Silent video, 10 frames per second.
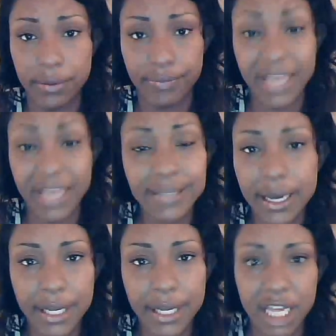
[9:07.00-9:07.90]
that's not
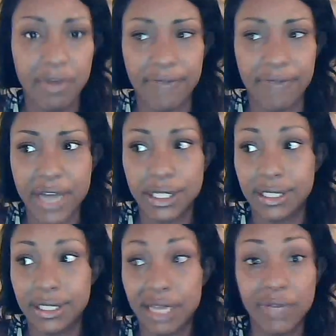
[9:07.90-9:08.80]
going to keep me fresh, and
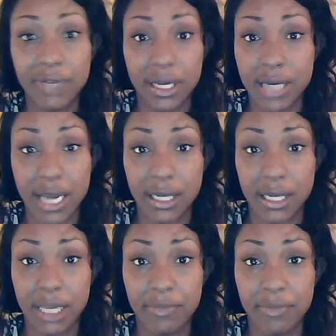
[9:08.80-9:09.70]
it's definitely not going to
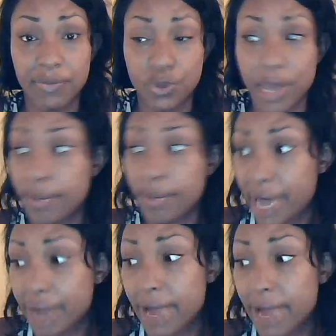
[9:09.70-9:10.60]
keep me from sweating, but
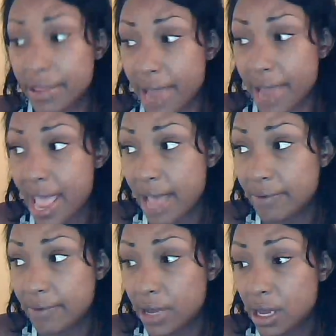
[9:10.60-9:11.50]
I'd rather have
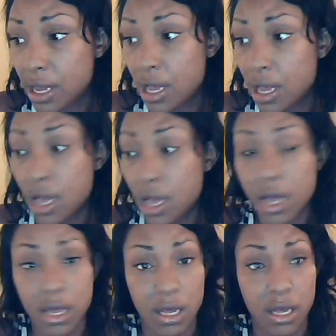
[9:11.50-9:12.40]

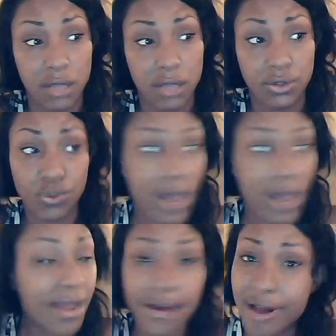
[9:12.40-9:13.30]

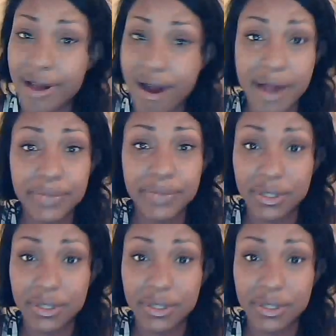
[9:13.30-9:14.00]
sweaty underarms